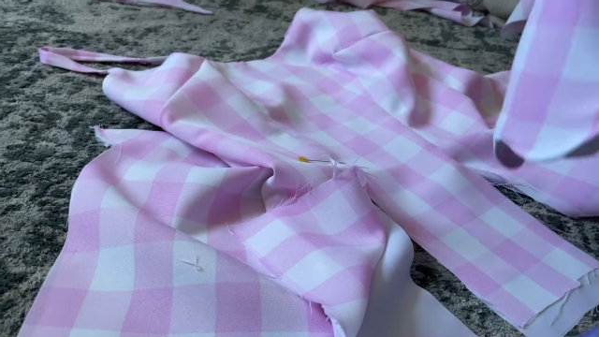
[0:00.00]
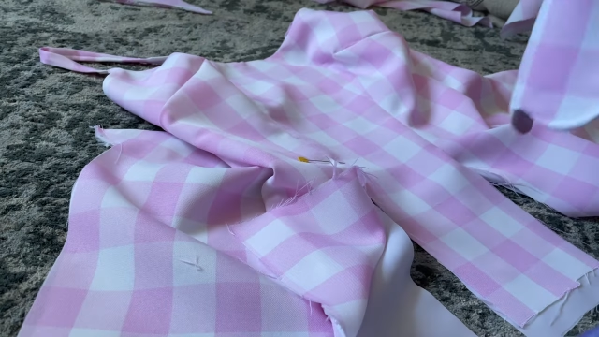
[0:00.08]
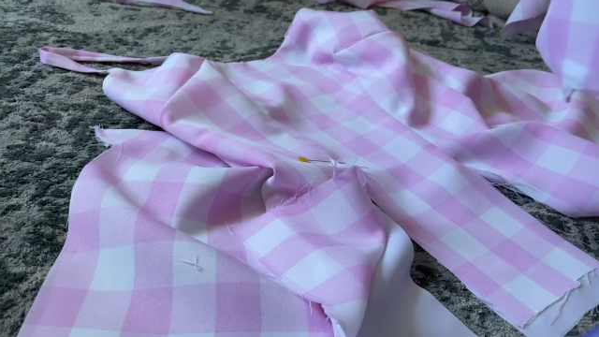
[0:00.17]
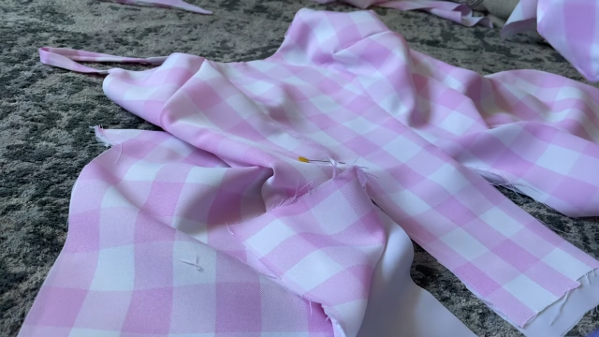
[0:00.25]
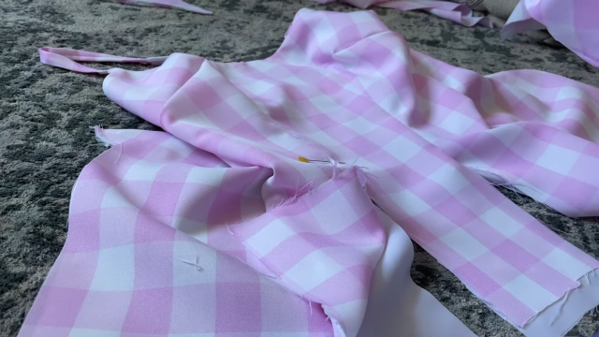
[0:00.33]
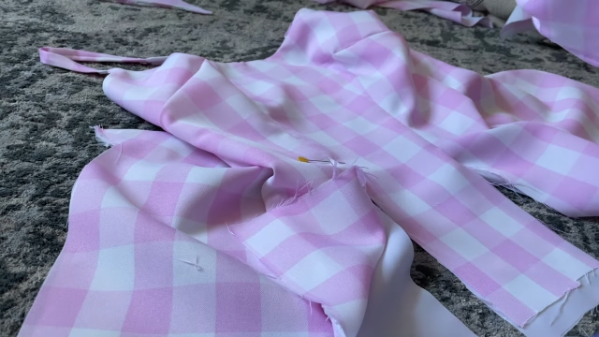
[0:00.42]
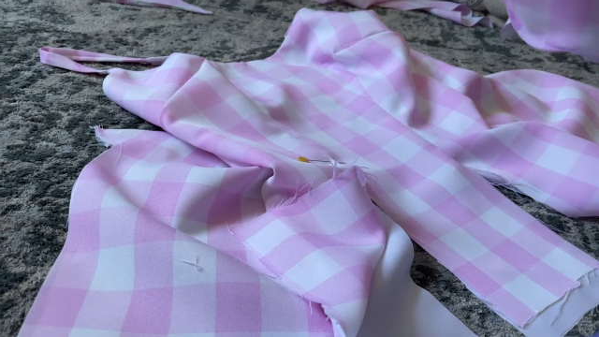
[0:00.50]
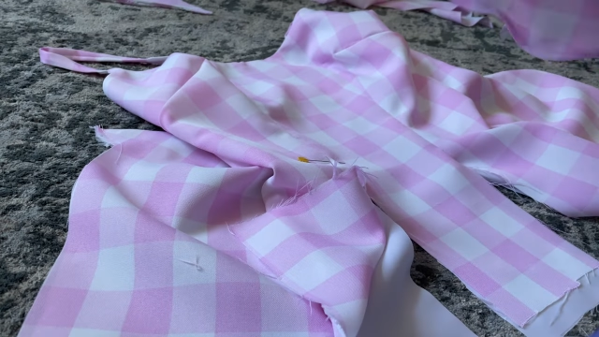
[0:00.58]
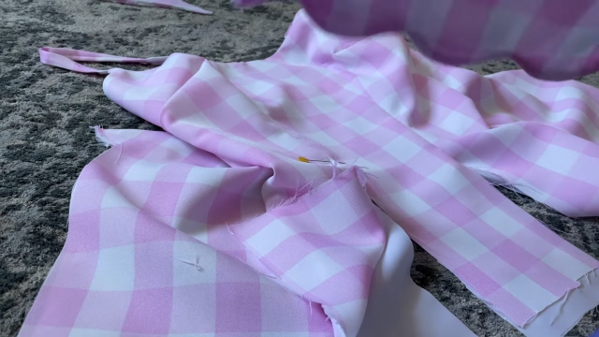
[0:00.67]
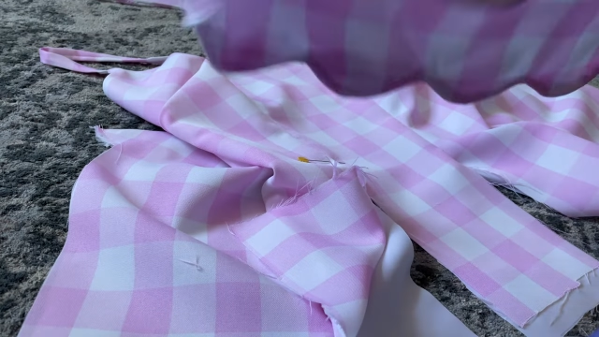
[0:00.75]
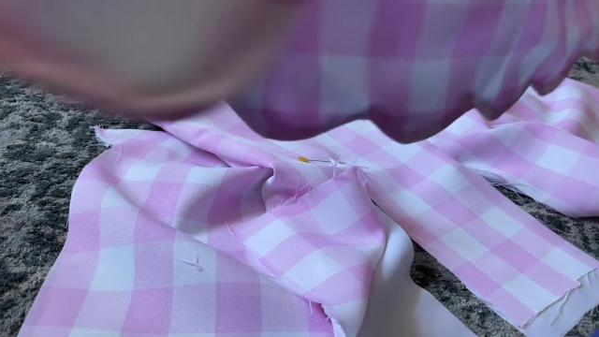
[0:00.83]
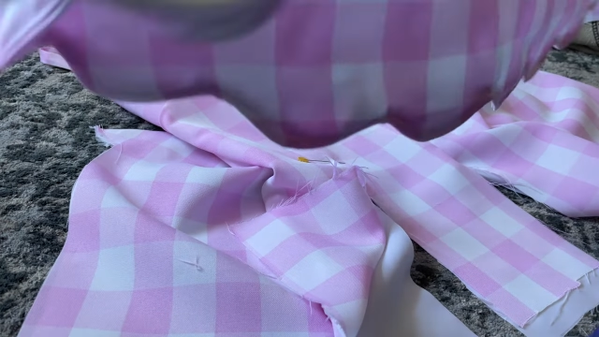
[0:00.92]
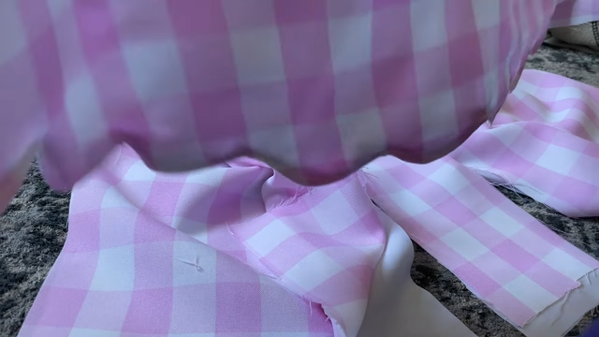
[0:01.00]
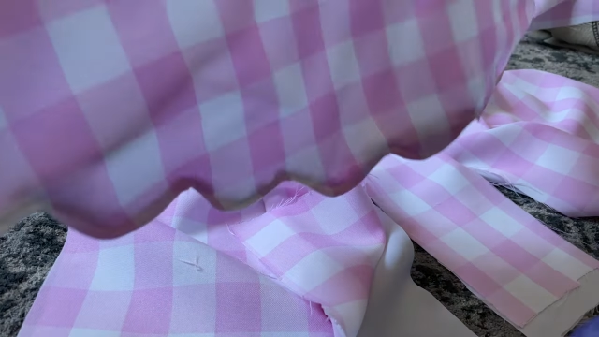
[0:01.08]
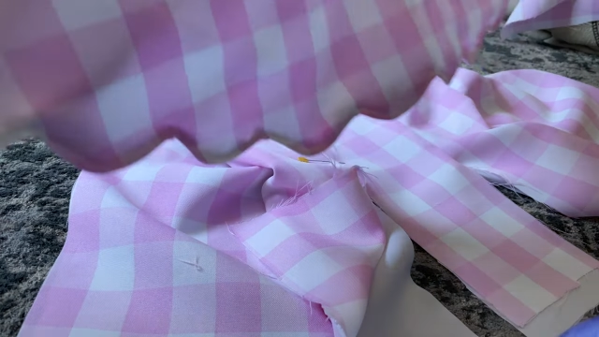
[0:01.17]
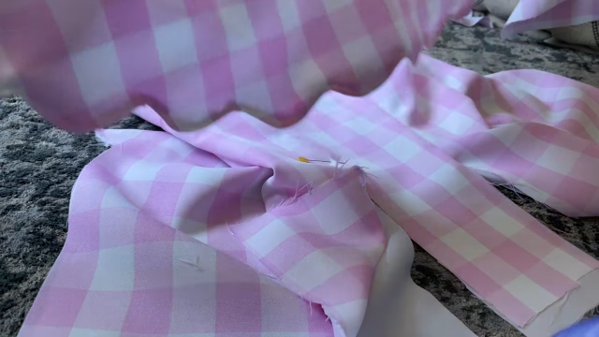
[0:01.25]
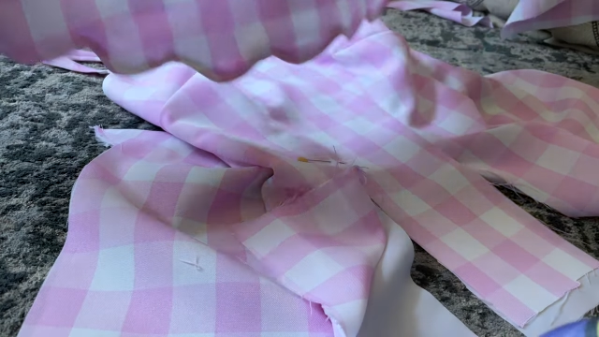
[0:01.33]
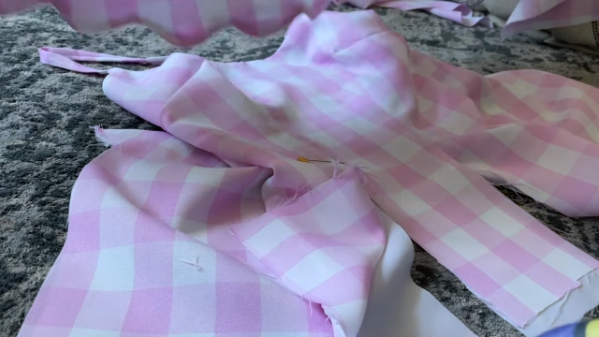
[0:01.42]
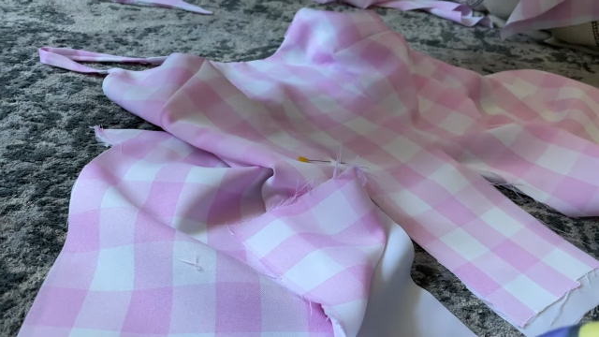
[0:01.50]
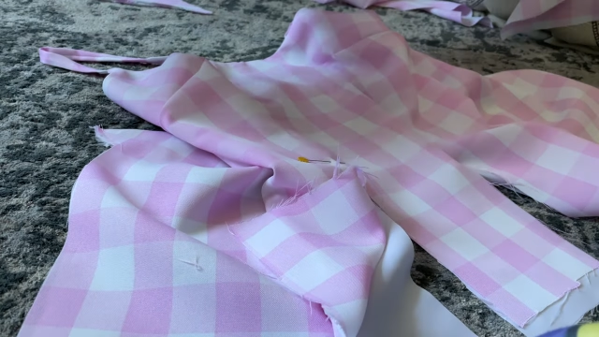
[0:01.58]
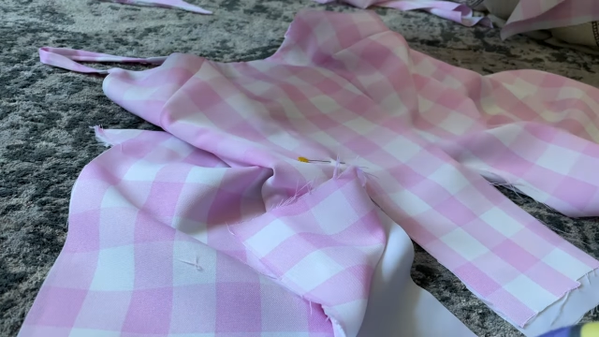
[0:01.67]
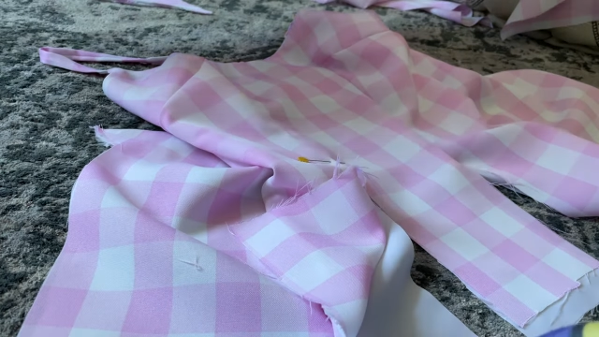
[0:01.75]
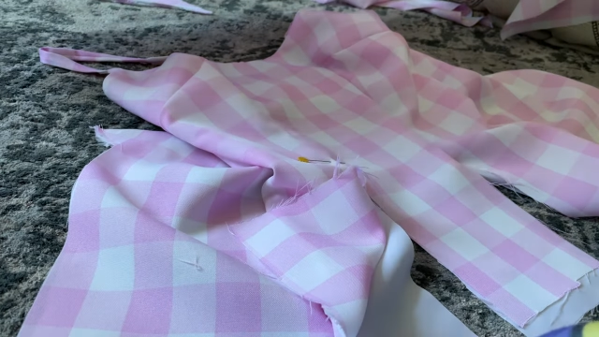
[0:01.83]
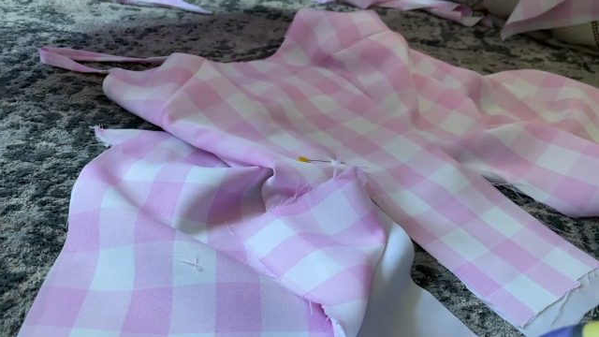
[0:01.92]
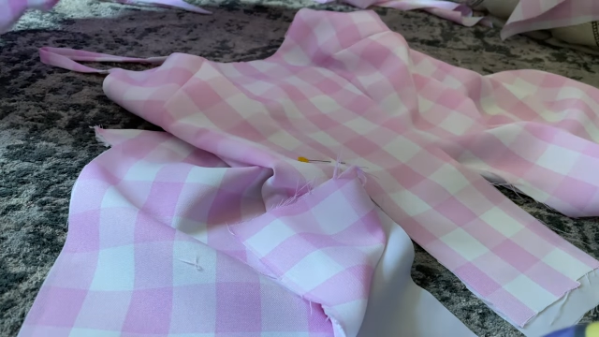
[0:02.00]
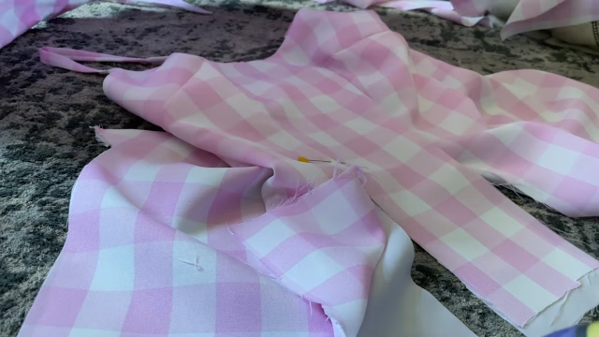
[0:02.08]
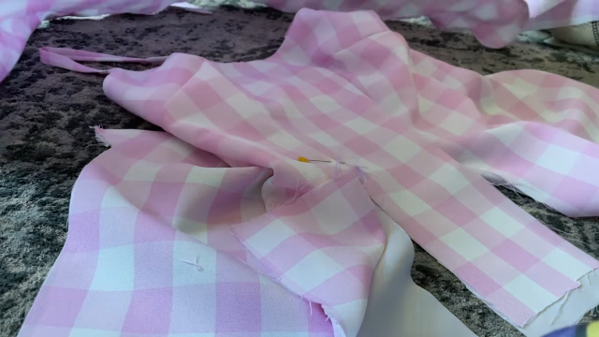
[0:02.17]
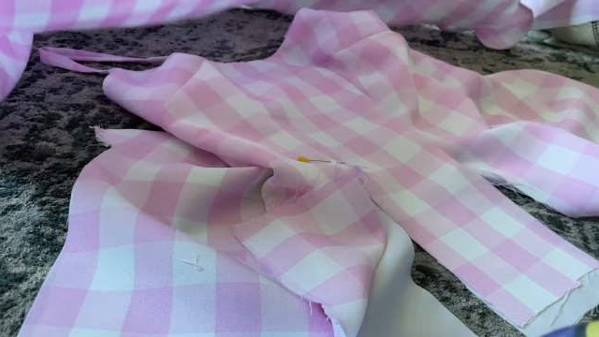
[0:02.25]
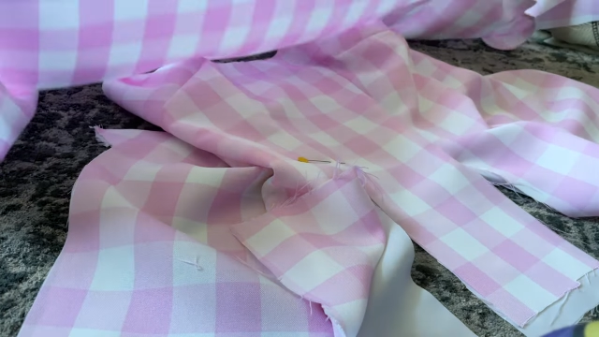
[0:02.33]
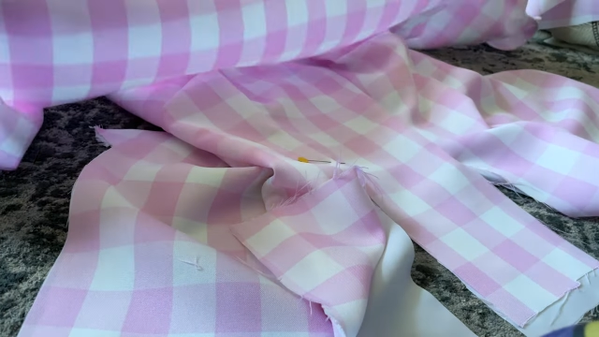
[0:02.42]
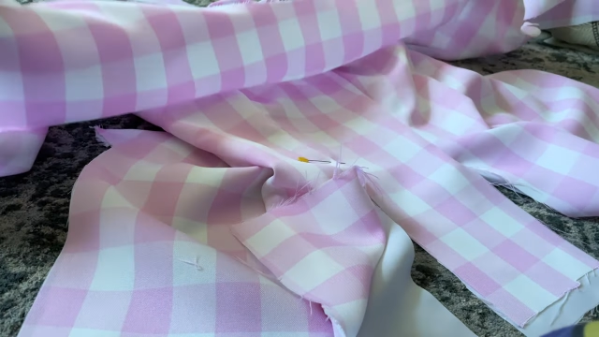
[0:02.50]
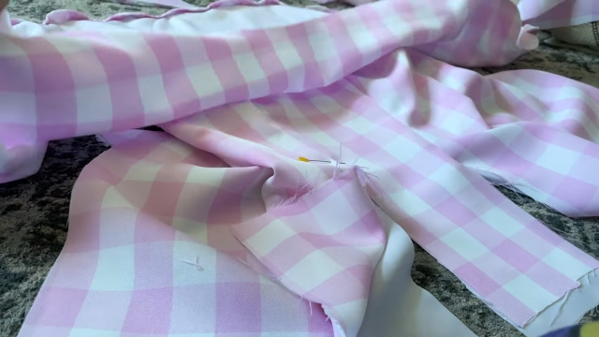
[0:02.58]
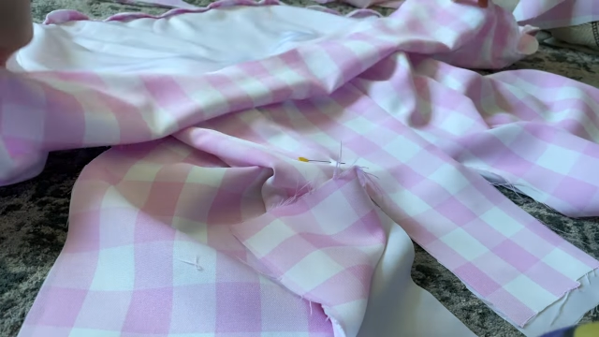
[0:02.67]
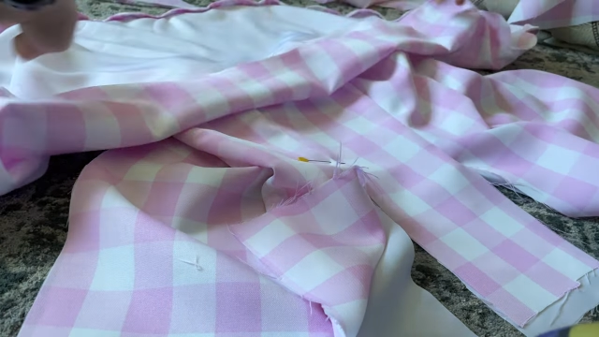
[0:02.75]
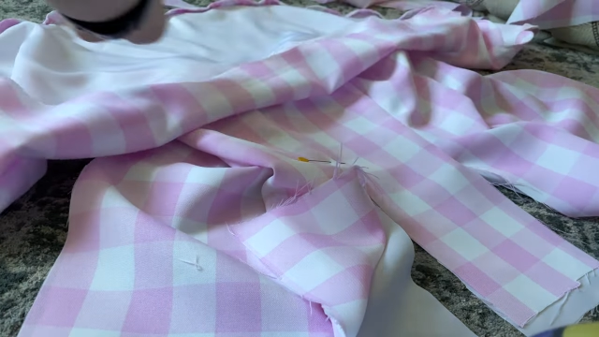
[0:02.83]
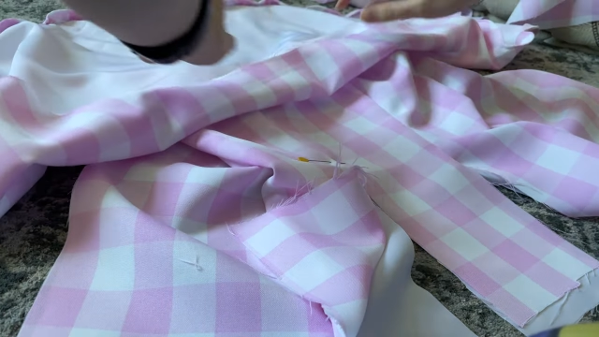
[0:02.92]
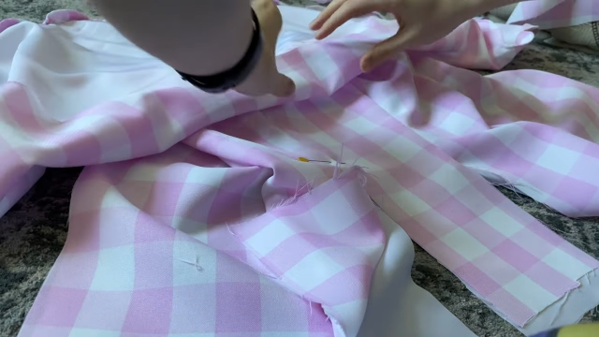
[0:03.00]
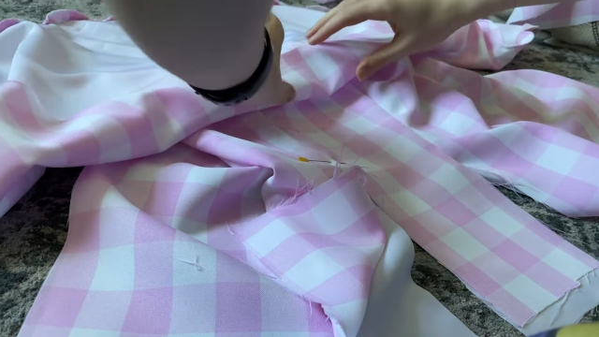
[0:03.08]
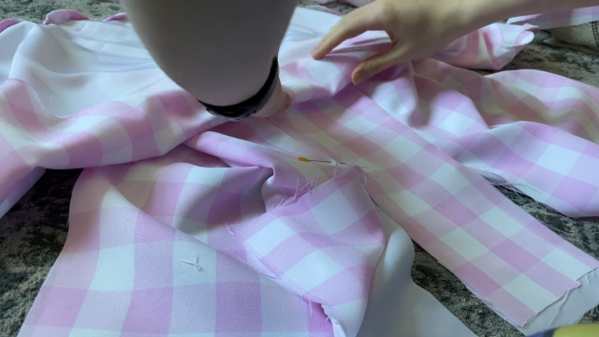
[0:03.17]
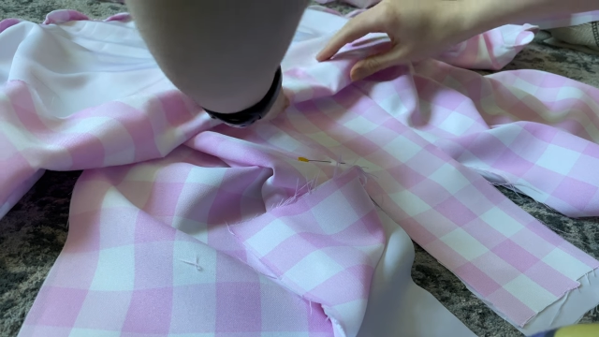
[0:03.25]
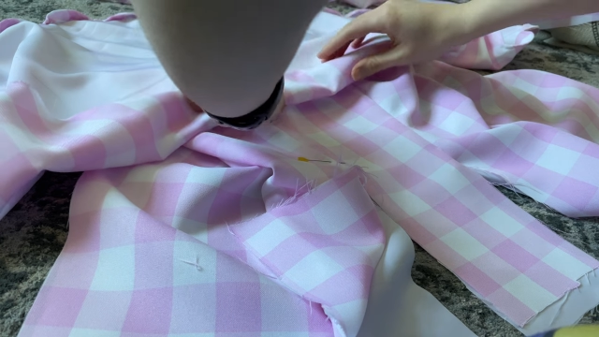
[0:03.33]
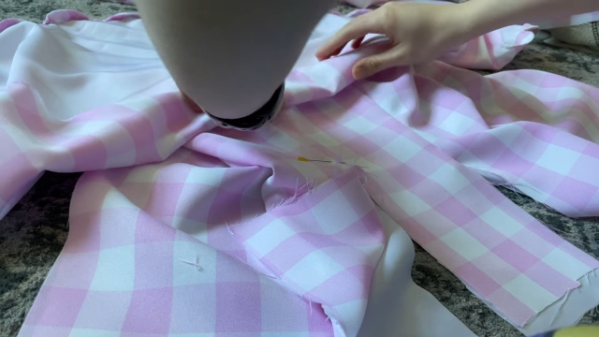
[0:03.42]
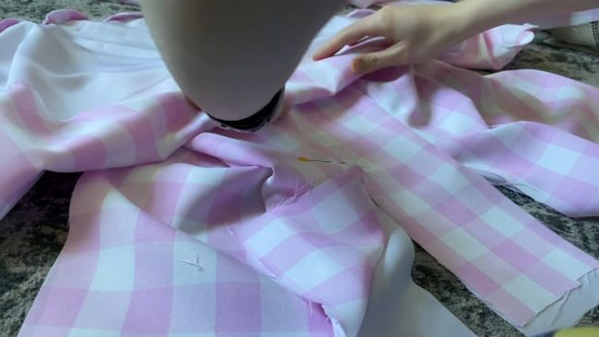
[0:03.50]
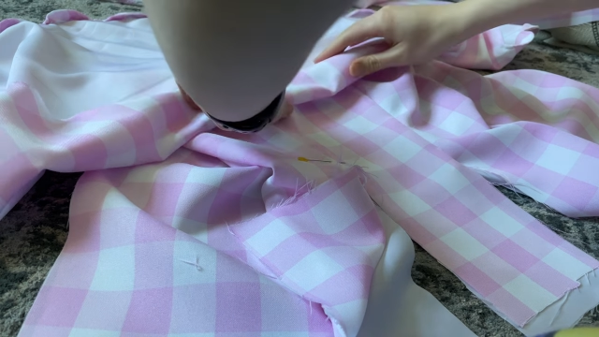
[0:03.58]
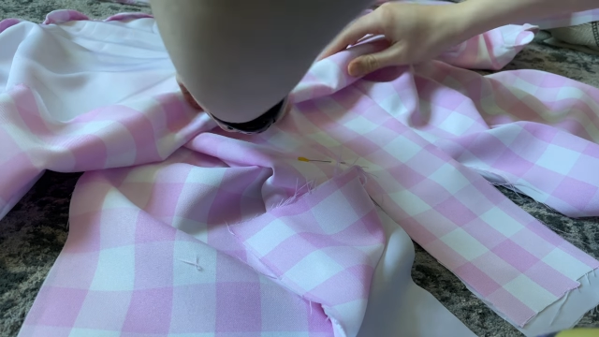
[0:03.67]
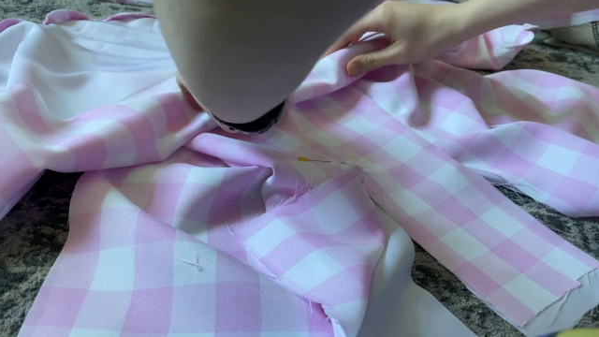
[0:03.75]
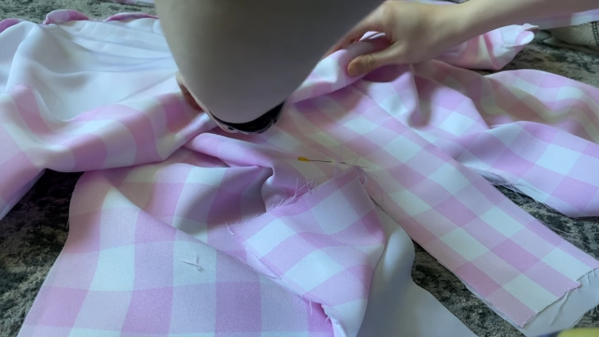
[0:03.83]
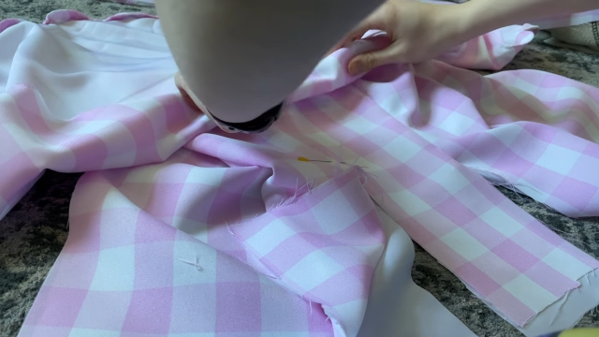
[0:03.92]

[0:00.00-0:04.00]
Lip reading: [unreadable: no face in view]